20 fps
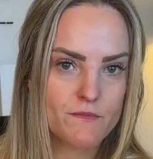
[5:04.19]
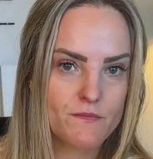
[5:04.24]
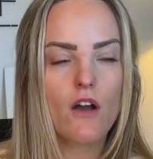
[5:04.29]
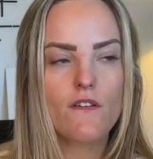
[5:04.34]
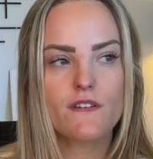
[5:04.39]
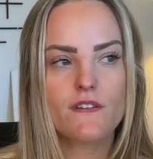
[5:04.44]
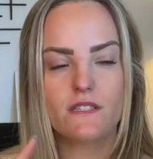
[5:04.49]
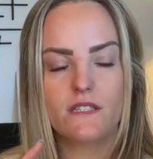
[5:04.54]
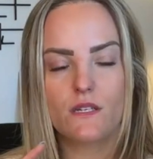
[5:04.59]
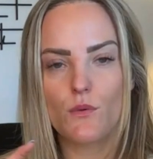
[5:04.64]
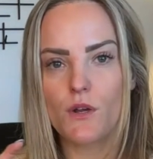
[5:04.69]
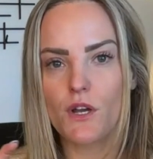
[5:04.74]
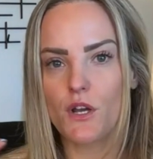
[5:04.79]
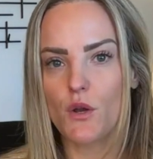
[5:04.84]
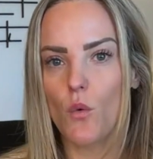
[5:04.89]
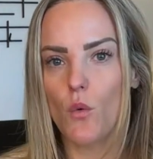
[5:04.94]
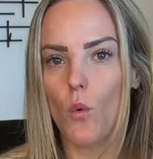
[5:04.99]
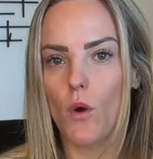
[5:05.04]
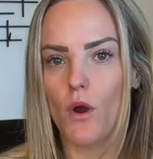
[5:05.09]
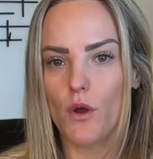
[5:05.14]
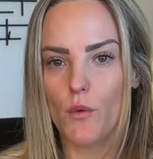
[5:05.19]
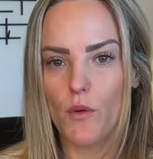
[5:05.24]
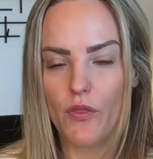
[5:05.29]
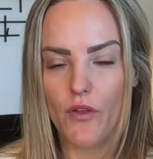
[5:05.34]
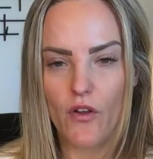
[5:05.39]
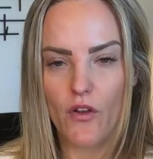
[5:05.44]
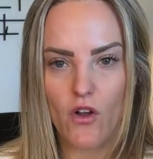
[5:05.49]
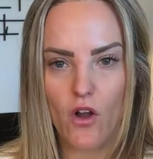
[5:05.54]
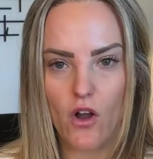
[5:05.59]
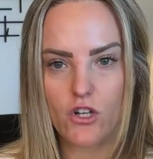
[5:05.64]
Obviously, we're going to work with
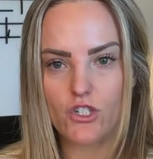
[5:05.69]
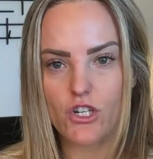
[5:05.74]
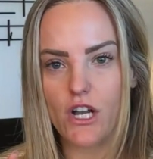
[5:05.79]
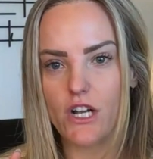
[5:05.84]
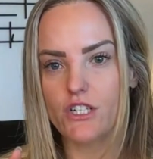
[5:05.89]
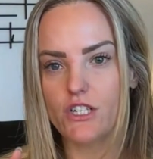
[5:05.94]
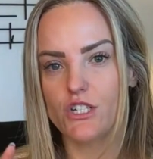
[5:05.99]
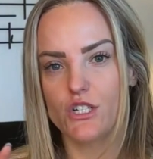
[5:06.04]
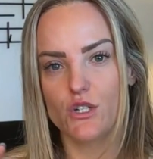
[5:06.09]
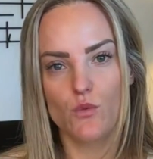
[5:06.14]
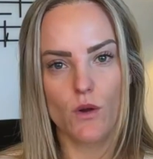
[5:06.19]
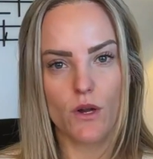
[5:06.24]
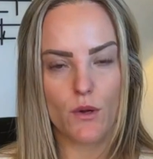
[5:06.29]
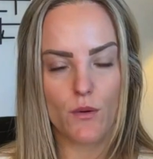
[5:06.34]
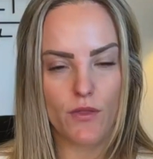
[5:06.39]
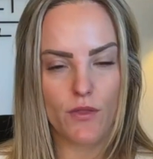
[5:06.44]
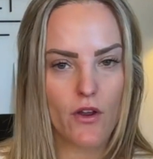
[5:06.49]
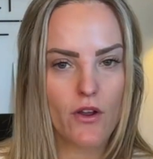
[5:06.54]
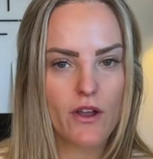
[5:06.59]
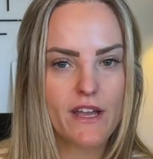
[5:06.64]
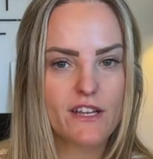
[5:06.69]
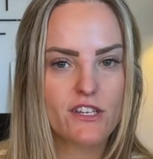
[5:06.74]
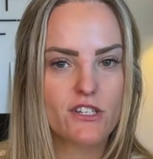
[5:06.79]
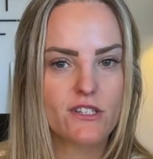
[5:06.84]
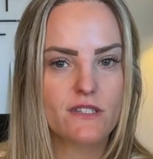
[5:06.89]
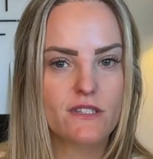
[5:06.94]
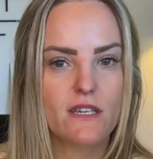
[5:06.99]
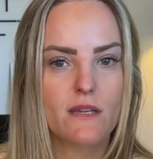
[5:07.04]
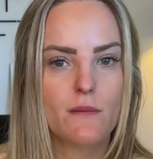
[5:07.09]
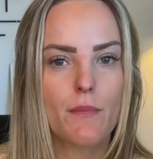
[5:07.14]
our contractor, work with our
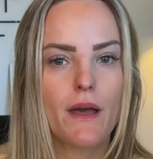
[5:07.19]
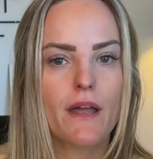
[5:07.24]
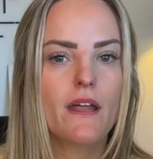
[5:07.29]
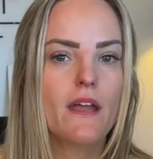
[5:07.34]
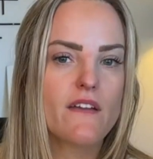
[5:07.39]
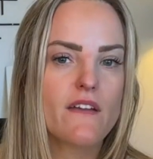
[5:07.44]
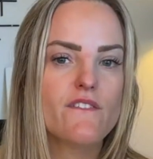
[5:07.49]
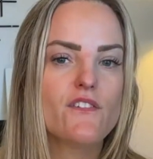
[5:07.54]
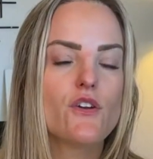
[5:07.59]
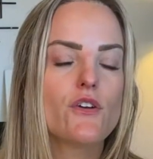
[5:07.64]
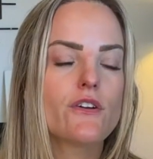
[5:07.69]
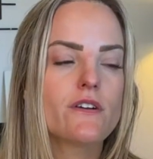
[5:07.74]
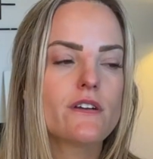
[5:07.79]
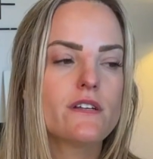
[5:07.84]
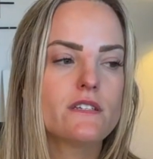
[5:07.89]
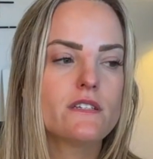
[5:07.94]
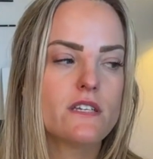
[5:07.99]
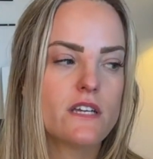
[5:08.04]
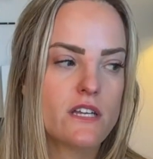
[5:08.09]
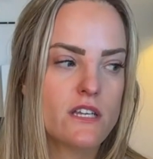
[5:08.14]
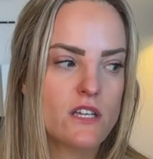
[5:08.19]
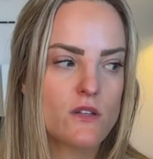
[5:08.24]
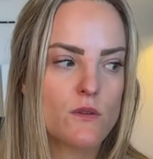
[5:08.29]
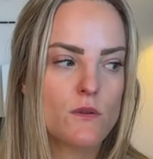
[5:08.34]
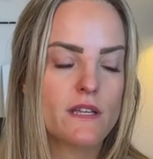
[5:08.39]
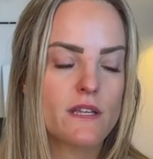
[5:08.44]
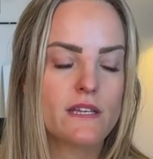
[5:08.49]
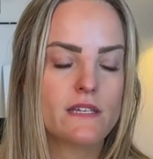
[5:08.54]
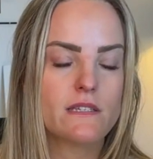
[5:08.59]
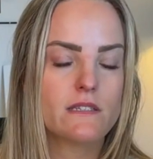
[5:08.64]
agency, but if you're
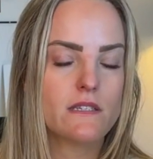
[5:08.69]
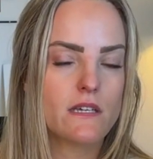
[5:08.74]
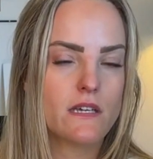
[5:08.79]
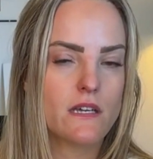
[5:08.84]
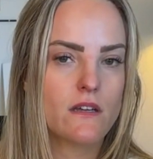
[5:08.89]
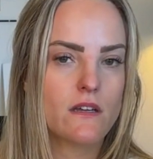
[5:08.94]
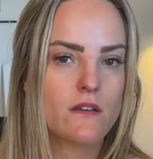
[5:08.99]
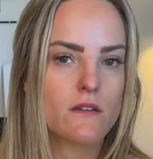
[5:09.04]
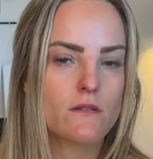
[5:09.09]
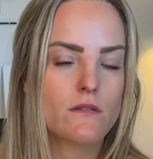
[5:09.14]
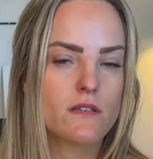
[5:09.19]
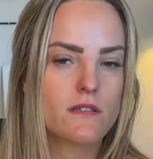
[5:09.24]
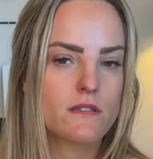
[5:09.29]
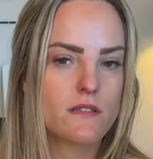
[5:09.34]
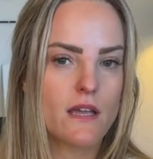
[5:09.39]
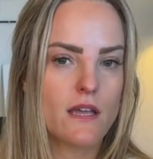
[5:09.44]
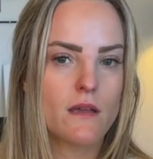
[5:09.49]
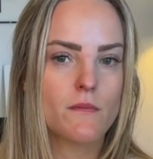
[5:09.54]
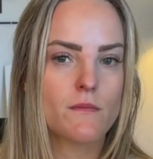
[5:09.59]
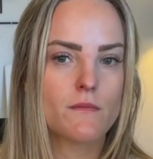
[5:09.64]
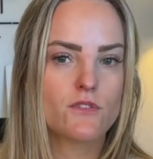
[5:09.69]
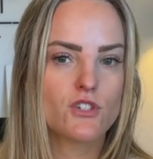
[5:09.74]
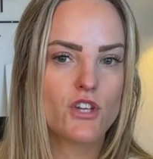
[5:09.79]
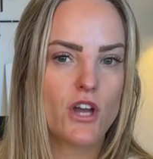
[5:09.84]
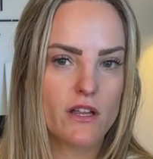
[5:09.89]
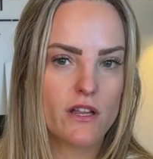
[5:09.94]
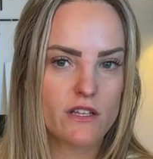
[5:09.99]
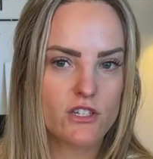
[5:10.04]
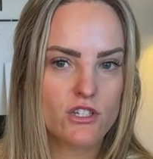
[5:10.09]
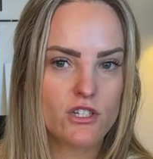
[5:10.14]
continually seeing the same
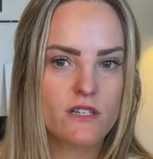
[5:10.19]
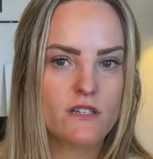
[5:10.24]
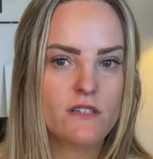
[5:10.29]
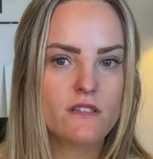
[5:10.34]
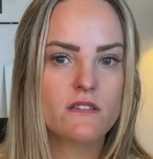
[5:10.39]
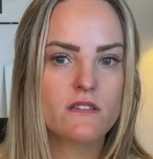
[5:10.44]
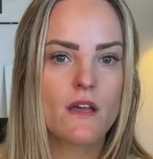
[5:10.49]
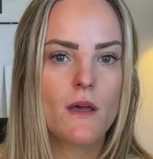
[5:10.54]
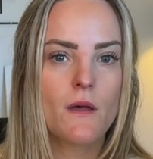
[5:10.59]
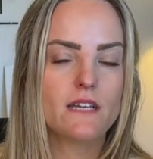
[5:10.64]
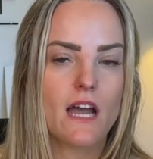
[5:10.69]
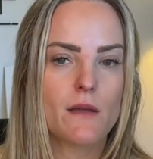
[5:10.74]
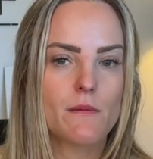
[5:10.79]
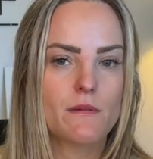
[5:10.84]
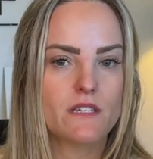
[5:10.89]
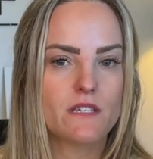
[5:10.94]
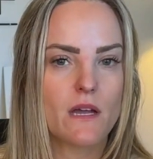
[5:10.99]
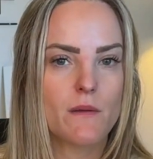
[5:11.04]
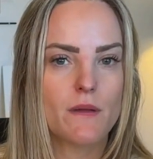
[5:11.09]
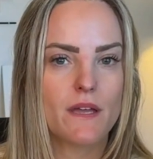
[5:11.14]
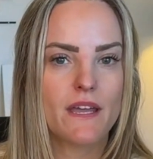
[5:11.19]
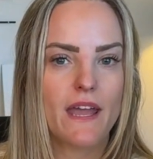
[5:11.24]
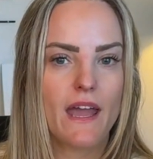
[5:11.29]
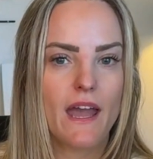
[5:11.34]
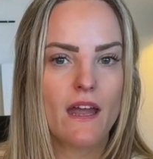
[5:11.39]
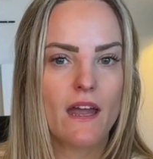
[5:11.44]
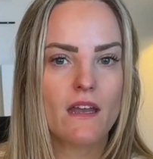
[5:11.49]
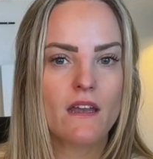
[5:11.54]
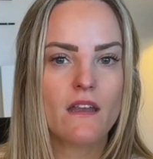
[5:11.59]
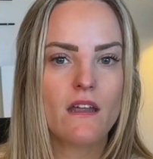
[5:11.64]
challenges time and time
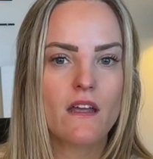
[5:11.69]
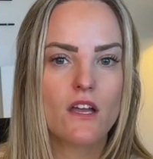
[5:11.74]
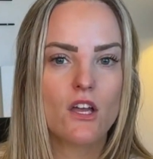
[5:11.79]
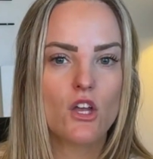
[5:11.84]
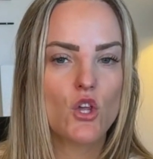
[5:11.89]
again,